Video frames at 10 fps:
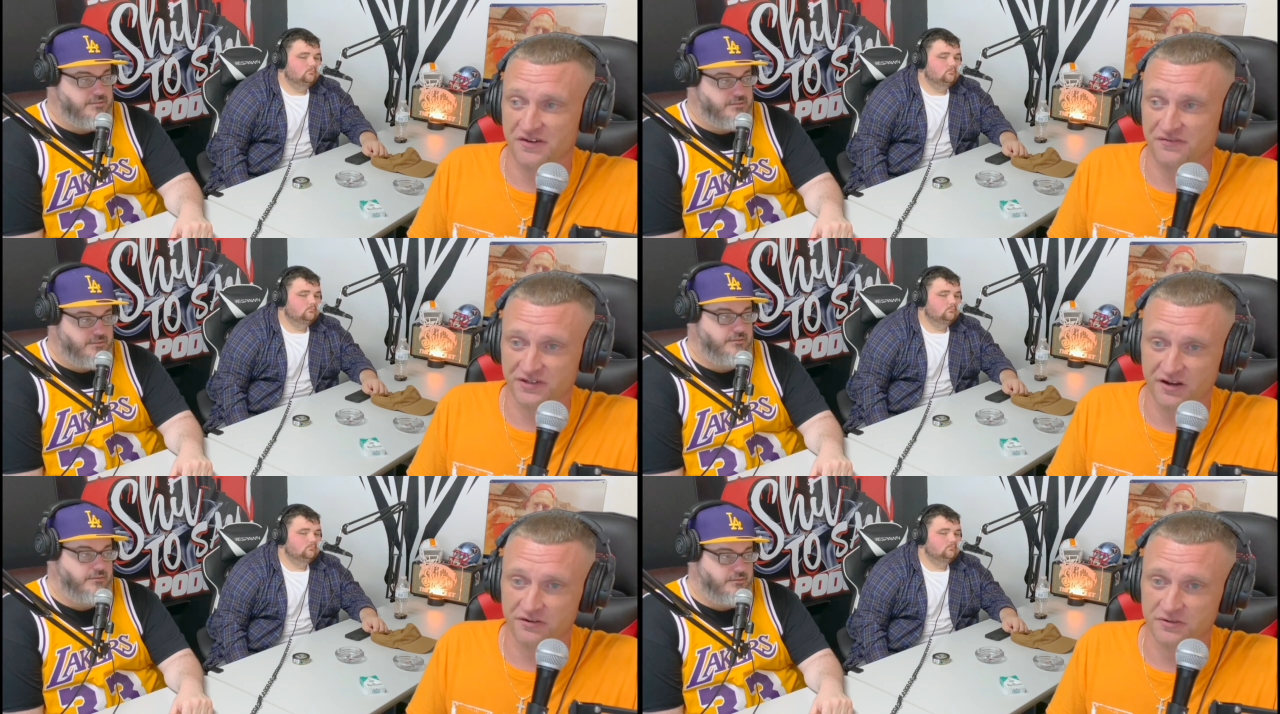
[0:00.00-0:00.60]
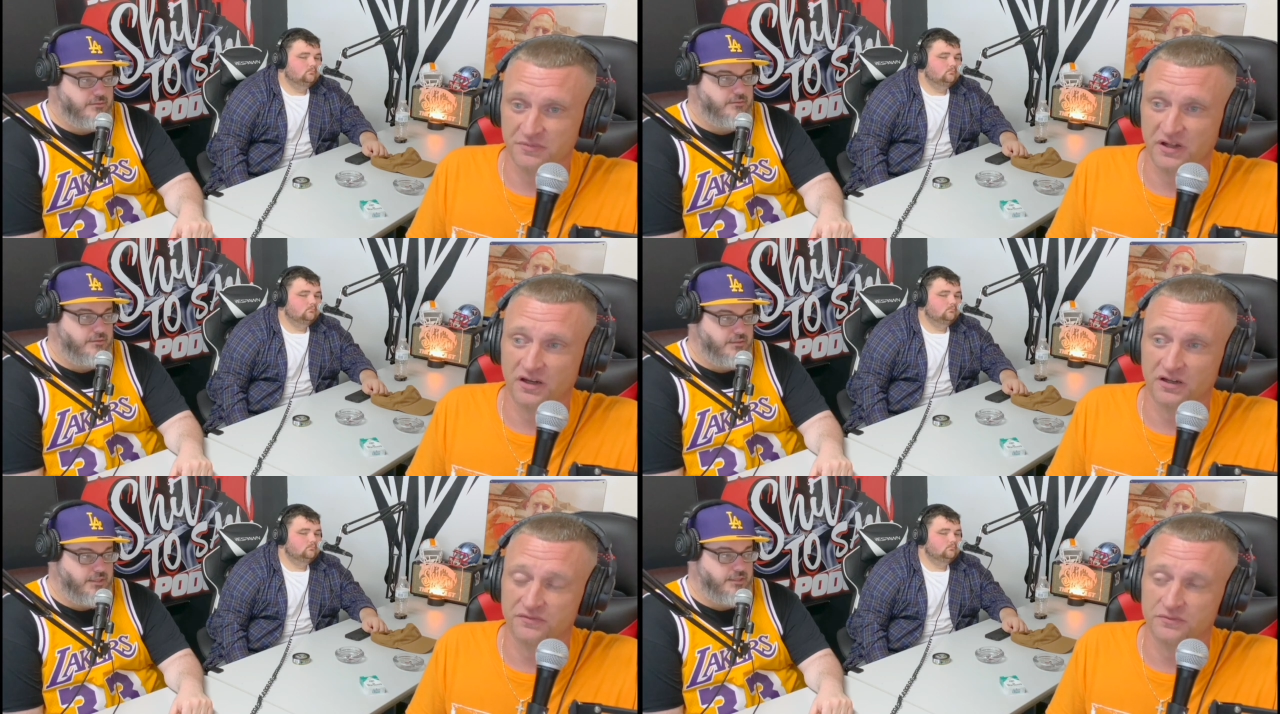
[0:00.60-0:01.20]
Speaker 1: I've encountered in my
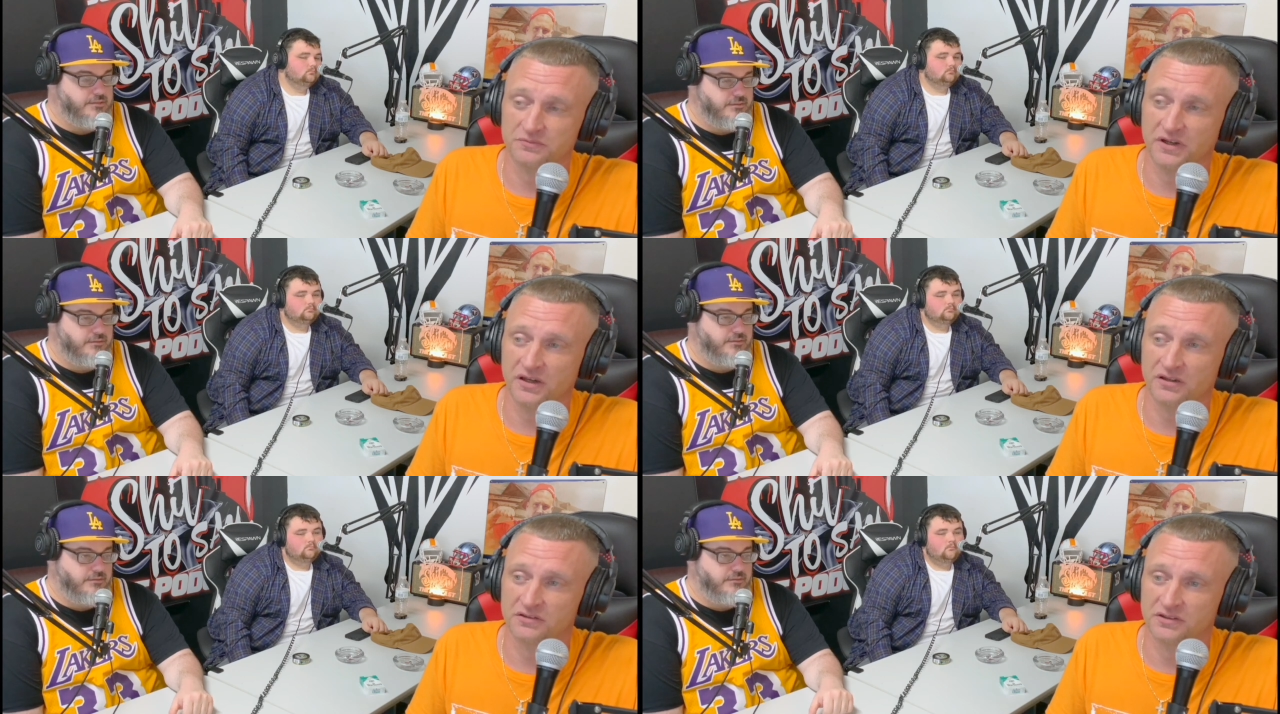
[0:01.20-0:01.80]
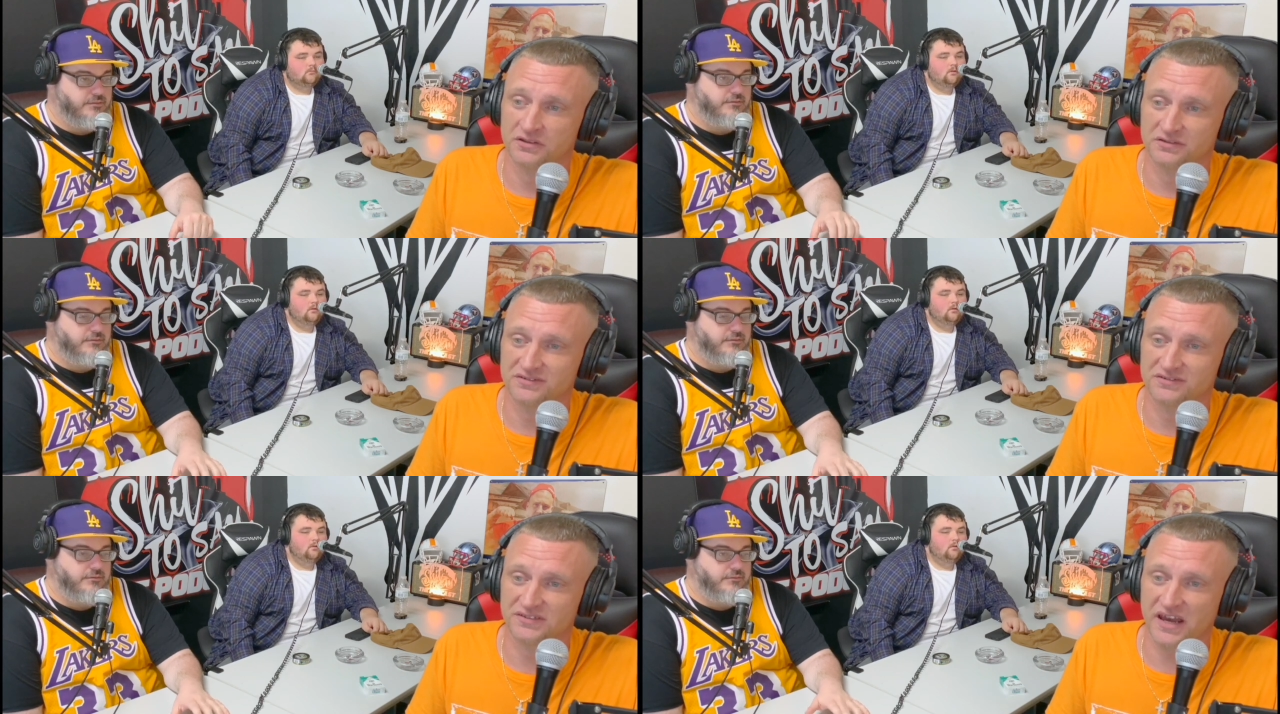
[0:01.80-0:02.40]
life. Yes, and uh,
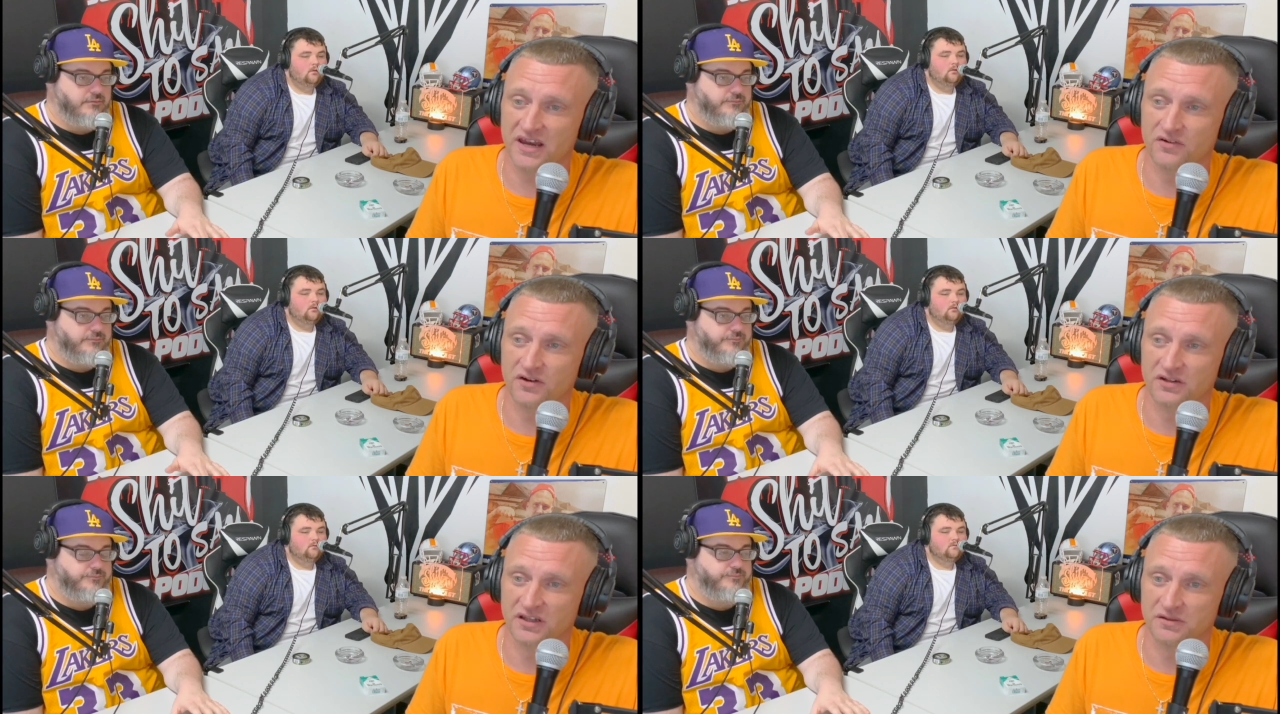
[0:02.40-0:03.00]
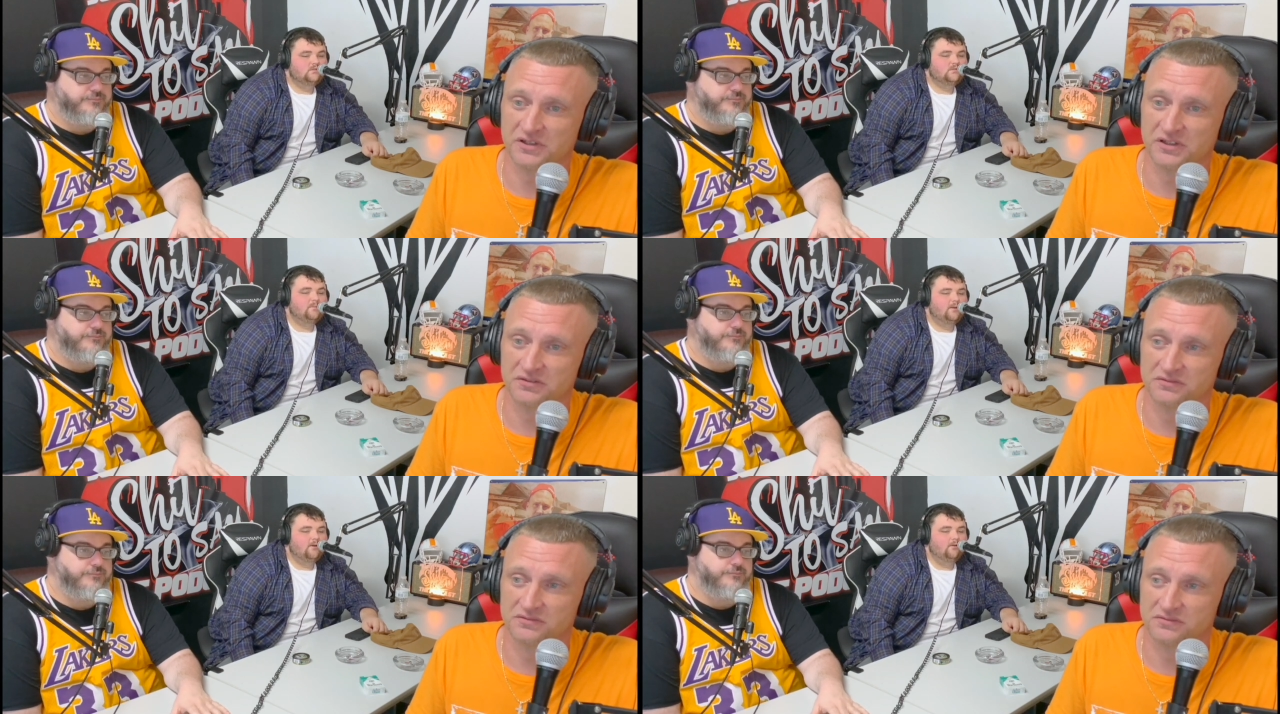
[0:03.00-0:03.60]
to have all that, man.
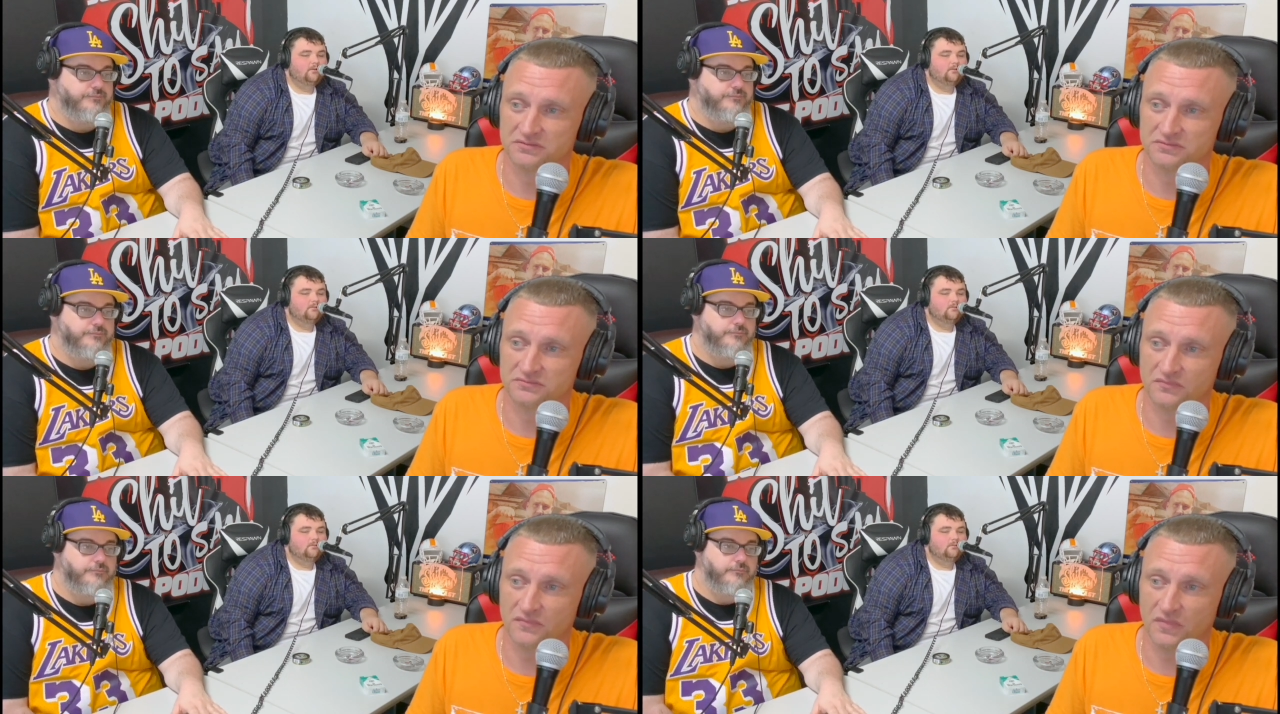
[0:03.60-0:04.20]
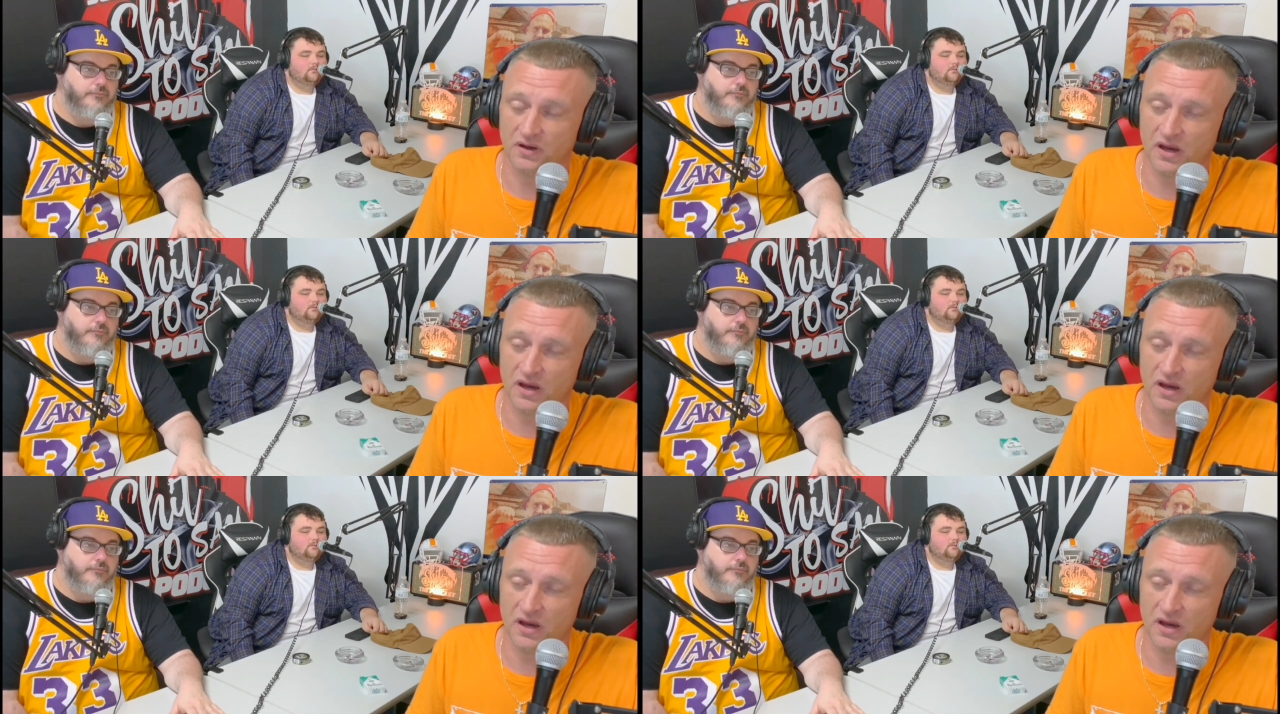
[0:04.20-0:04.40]
Speak on it. I